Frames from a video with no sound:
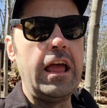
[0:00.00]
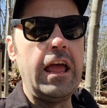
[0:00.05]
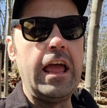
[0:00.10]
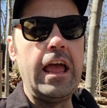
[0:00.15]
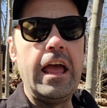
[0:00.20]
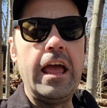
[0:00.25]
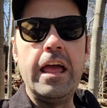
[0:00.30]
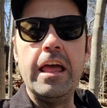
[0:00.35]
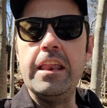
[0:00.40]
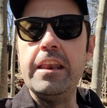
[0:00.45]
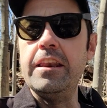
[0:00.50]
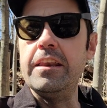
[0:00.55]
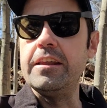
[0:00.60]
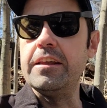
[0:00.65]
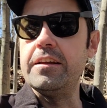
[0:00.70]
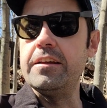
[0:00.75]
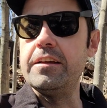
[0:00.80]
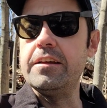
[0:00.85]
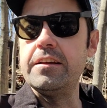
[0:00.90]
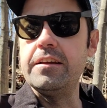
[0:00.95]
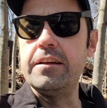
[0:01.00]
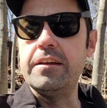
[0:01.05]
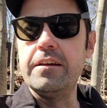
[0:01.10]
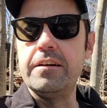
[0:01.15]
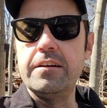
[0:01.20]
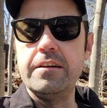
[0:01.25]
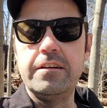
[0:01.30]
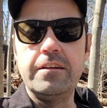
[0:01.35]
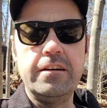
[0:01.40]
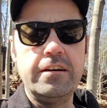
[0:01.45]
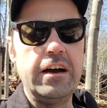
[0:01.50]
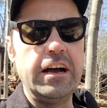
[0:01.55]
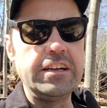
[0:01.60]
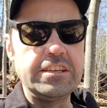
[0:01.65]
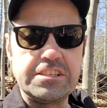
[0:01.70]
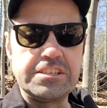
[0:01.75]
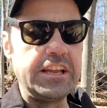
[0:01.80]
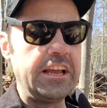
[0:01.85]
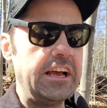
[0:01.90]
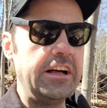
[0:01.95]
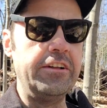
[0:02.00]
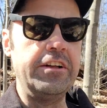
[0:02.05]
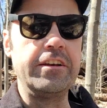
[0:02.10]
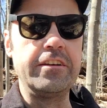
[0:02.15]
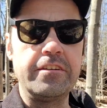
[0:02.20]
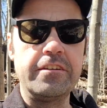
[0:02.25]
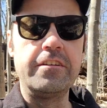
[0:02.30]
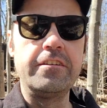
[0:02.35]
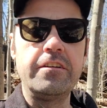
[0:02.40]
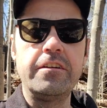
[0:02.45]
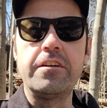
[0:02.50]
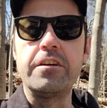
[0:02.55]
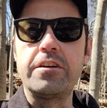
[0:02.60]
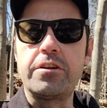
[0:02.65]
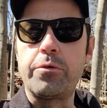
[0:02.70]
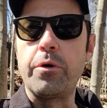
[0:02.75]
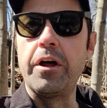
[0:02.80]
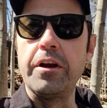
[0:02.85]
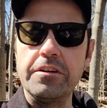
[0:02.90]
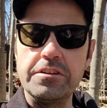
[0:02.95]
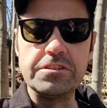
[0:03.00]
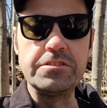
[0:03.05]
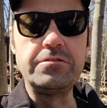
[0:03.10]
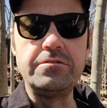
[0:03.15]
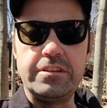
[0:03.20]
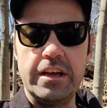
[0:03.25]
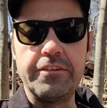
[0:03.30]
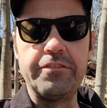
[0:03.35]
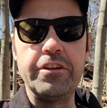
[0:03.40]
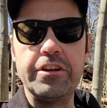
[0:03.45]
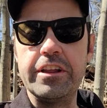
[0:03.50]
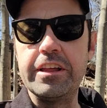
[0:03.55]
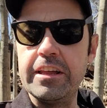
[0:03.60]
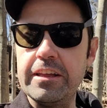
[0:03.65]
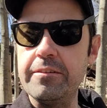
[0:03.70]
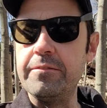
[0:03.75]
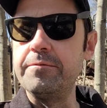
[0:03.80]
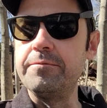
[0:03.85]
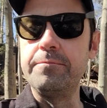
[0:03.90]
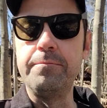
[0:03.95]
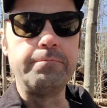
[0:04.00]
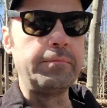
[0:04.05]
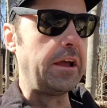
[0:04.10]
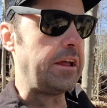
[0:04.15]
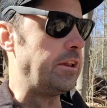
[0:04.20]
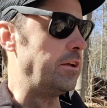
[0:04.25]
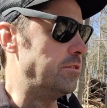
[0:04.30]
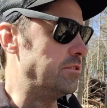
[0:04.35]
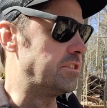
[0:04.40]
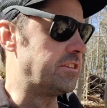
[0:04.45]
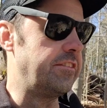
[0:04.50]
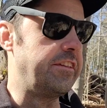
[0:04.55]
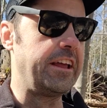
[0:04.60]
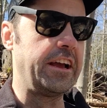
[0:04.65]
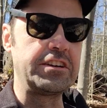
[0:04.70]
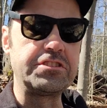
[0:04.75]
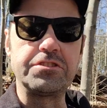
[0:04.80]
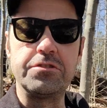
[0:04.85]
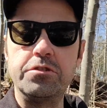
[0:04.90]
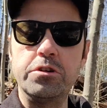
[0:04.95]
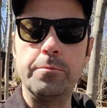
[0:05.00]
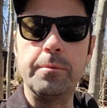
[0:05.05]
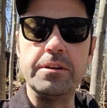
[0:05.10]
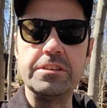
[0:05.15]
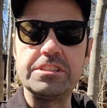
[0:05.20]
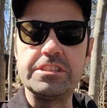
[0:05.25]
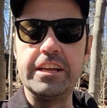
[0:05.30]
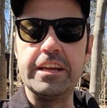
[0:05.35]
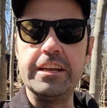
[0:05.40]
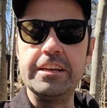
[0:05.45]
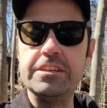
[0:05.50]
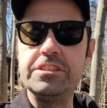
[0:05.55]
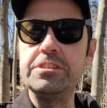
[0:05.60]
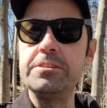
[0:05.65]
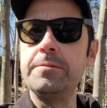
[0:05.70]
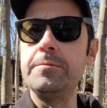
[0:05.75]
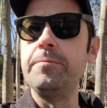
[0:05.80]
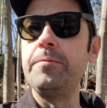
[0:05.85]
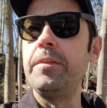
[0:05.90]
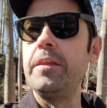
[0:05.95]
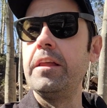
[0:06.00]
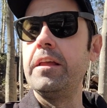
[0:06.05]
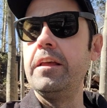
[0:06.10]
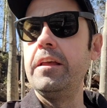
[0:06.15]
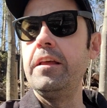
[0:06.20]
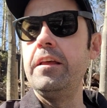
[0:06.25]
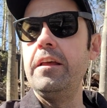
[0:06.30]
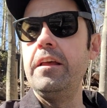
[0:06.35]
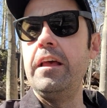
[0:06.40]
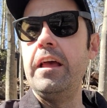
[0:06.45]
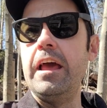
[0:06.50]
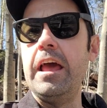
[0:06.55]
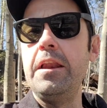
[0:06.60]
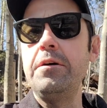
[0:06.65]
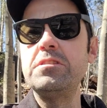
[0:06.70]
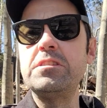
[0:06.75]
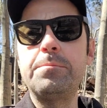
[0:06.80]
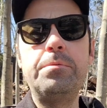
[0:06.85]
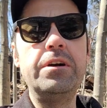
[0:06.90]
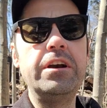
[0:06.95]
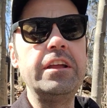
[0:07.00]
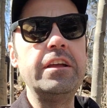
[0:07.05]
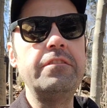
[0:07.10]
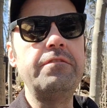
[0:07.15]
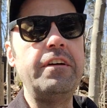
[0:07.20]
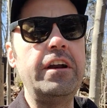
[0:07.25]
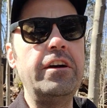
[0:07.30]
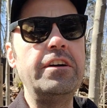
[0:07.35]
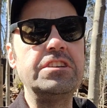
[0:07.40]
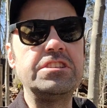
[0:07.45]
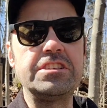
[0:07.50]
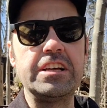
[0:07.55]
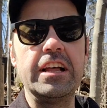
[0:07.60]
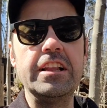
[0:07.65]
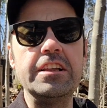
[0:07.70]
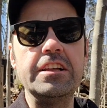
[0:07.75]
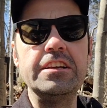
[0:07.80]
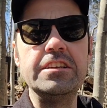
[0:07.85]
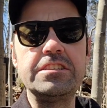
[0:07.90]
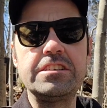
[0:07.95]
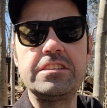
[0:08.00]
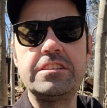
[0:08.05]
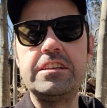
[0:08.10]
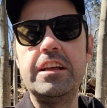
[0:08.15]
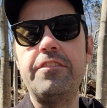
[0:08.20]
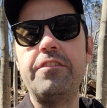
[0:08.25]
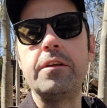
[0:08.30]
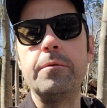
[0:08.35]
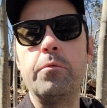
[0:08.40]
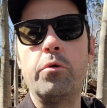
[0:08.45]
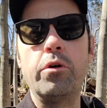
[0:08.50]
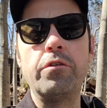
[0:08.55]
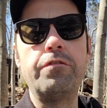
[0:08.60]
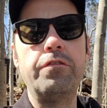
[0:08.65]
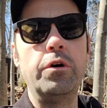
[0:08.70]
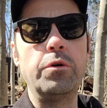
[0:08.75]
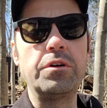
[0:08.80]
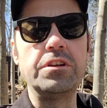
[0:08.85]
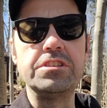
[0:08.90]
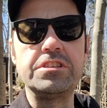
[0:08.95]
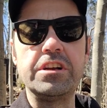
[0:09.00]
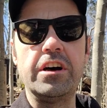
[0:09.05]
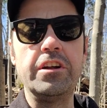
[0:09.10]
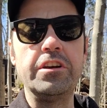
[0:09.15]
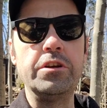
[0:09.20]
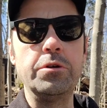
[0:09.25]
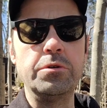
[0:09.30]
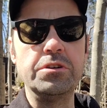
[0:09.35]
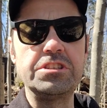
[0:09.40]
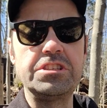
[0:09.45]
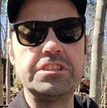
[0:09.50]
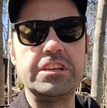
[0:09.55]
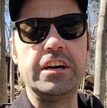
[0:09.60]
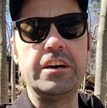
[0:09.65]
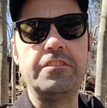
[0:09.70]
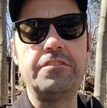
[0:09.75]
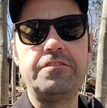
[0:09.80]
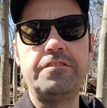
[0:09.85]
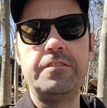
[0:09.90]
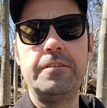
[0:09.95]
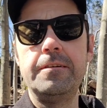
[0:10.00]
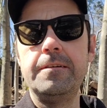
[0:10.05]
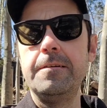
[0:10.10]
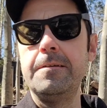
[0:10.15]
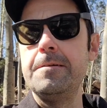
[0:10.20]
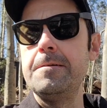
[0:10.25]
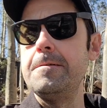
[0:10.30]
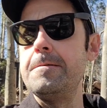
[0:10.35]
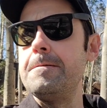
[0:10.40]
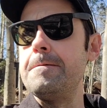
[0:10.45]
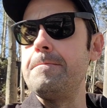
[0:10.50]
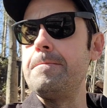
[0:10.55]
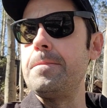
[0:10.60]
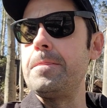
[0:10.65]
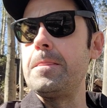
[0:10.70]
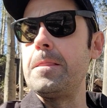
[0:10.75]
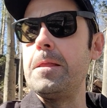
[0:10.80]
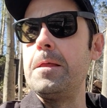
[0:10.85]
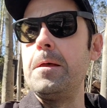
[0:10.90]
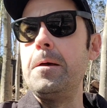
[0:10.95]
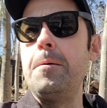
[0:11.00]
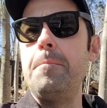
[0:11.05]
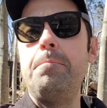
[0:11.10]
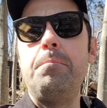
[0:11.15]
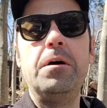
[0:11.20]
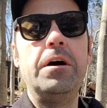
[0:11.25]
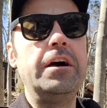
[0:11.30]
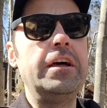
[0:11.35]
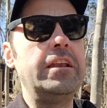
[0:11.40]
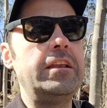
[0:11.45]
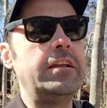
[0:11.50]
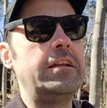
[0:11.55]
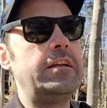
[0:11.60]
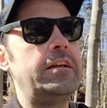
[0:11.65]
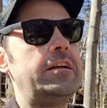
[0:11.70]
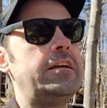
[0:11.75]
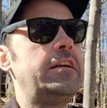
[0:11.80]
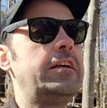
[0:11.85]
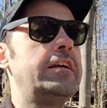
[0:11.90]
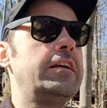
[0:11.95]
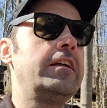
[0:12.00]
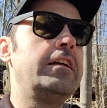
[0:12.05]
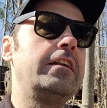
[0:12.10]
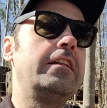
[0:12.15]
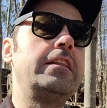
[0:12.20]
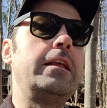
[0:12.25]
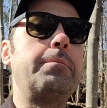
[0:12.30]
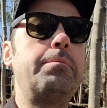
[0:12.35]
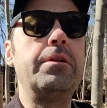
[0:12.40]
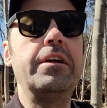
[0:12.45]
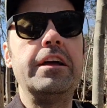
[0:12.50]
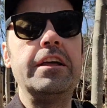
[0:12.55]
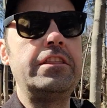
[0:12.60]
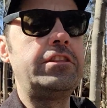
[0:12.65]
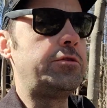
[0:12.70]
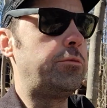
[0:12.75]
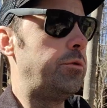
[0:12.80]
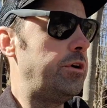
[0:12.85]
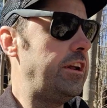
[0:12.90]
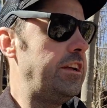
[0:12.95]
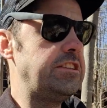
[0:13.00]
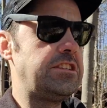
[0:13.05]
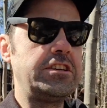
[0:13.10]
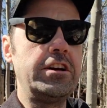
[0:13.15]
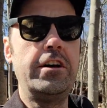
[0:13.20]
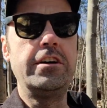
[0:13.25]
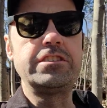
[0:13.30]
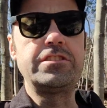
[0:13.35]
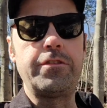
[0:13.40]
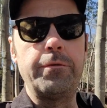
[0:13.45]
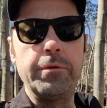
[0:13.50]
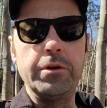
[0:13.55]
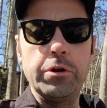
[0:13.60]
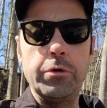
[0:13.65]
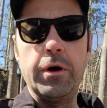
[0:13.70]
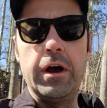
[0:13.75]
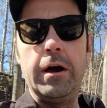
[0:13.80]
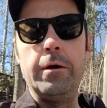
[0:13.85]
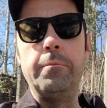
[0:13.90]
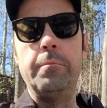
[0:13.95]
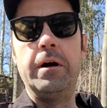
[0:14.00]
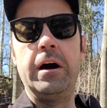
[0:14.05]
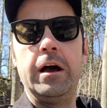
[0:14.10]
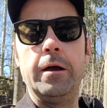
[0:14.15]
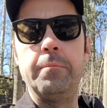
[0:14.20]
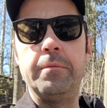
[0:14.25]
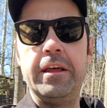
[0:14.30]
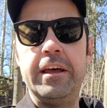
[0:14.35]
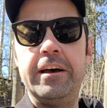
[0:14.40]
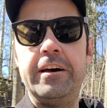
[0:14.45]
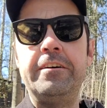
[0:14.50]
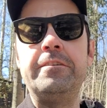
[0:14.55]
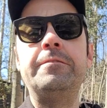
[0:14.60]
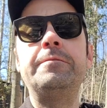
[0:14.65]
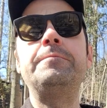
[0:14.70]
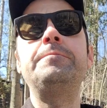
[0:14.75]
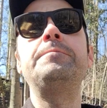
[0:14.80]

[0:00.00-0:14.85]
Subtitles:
And Ice Dale and Grotto definitely made use of the extra room on stage. And it was a pretty varied set list, definitely more focused on newer stuff. But they played 3 songs from the new album, Heimdall,